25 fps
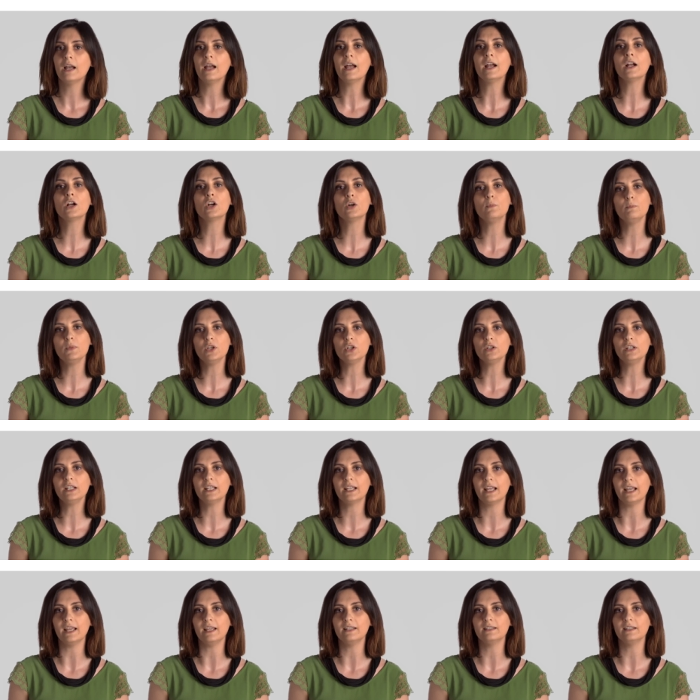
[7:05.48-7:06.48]
and
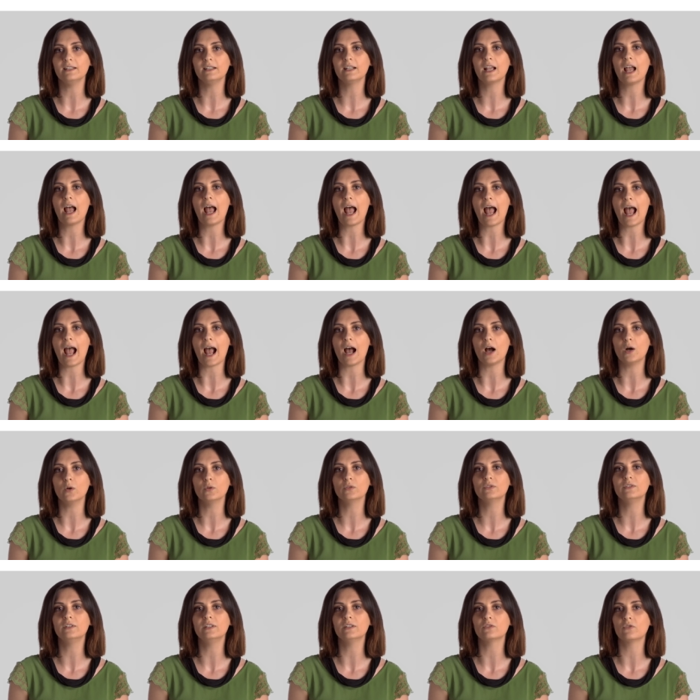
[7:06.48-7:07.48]
communicating
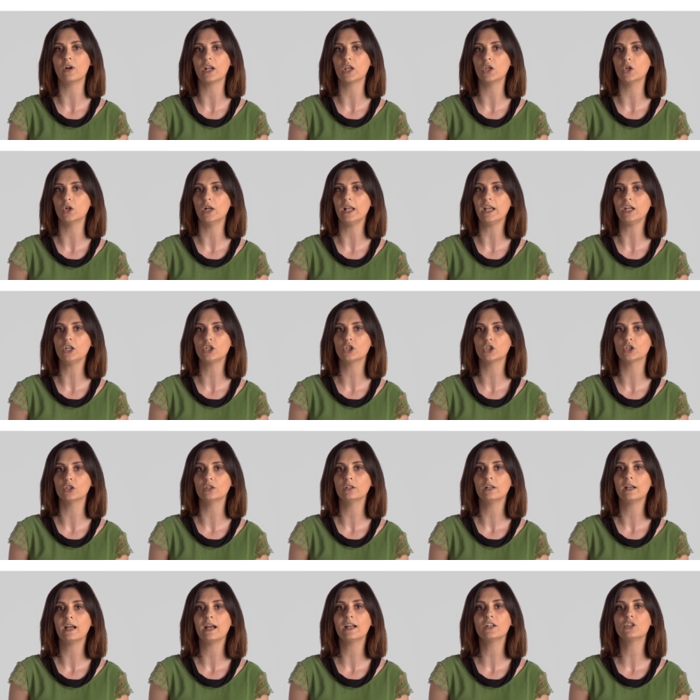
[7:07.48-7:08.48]
how the
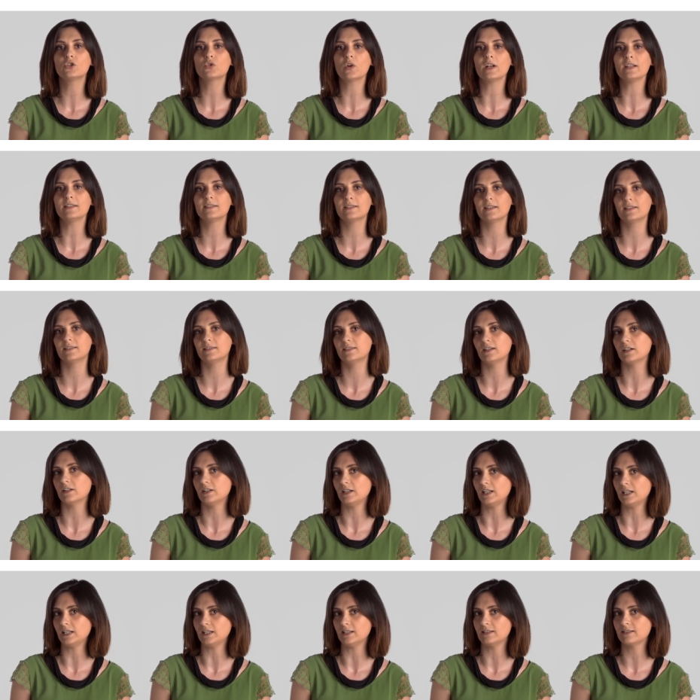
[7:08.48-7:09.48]
regulation addresses their
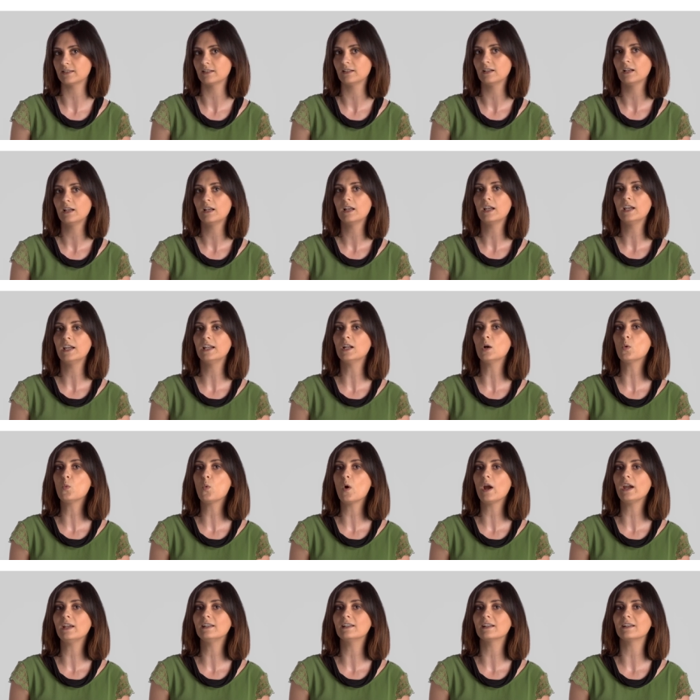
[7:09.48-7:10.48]
needs in a
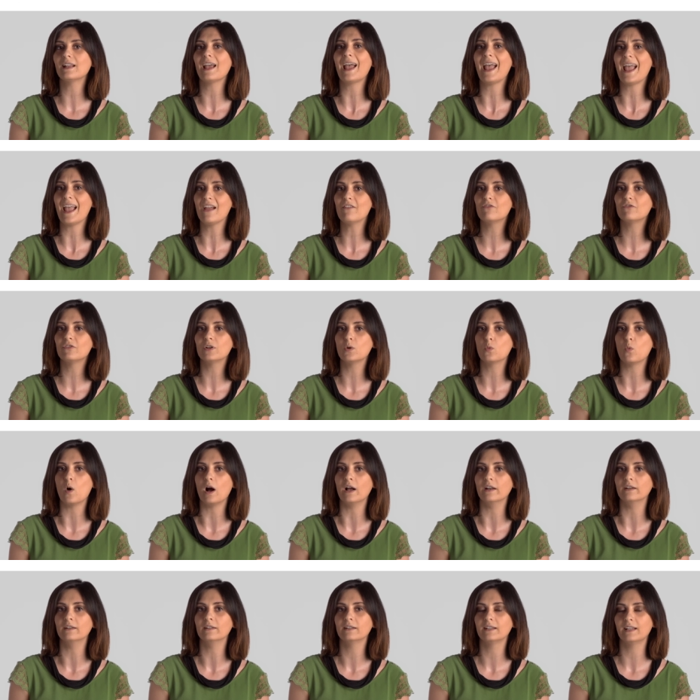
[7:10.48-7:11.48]
way that
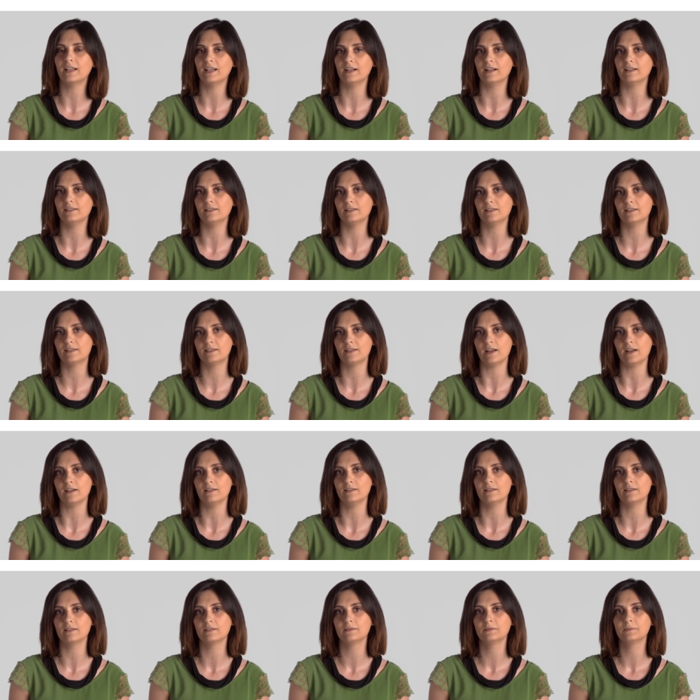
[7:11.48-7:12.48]
everyone can
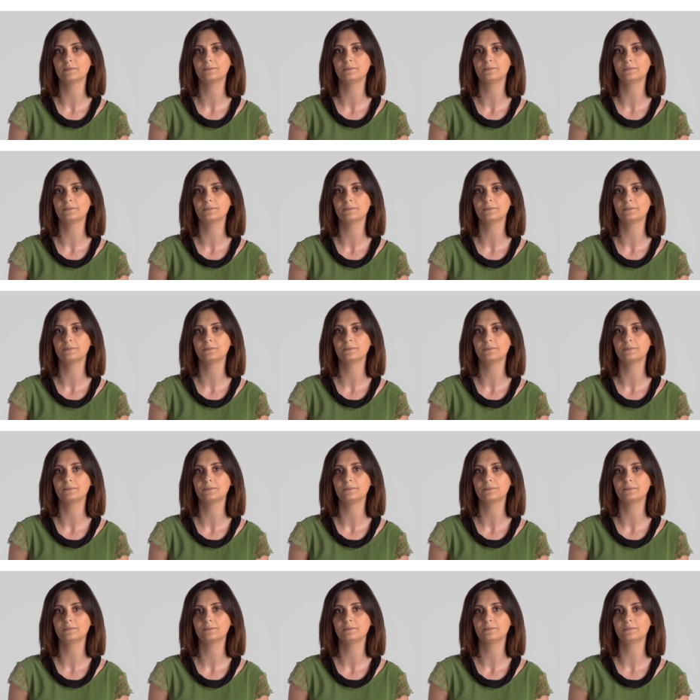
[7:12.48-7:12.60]
understand.